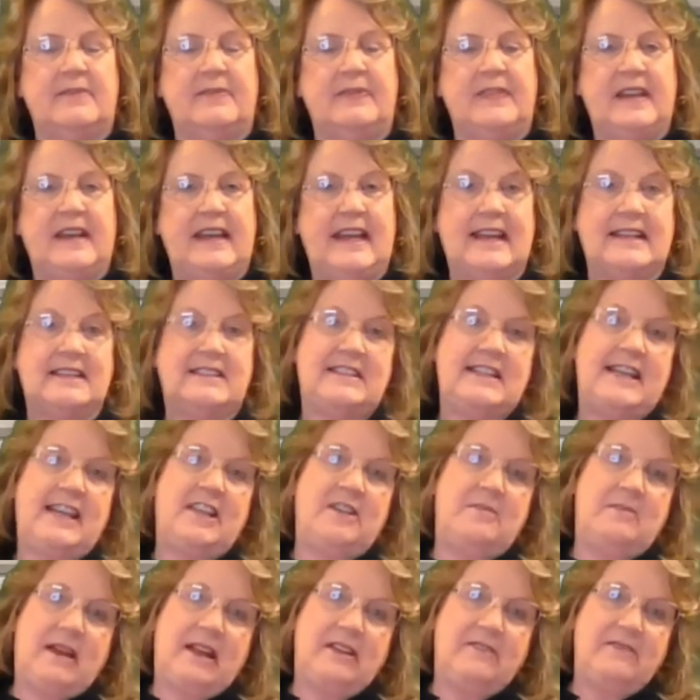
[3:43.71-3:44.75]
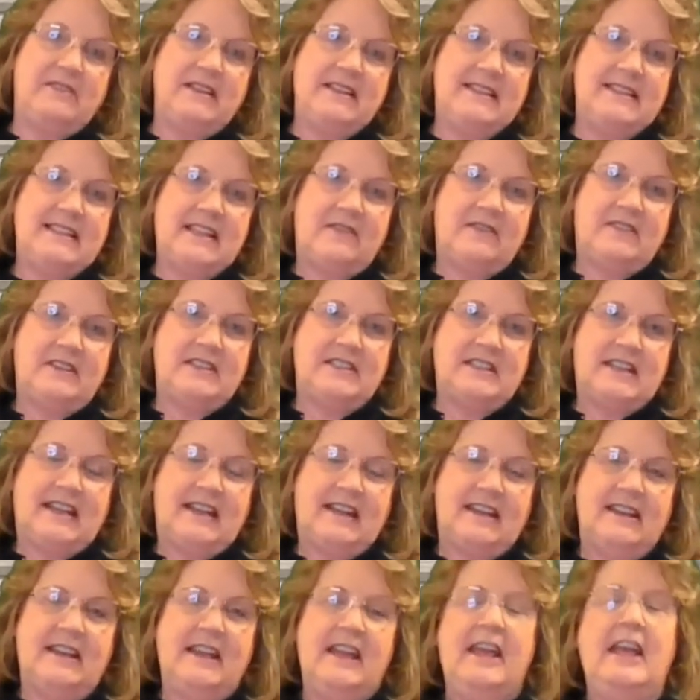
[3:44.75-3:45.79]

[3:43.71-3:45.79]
The next day you might read 17.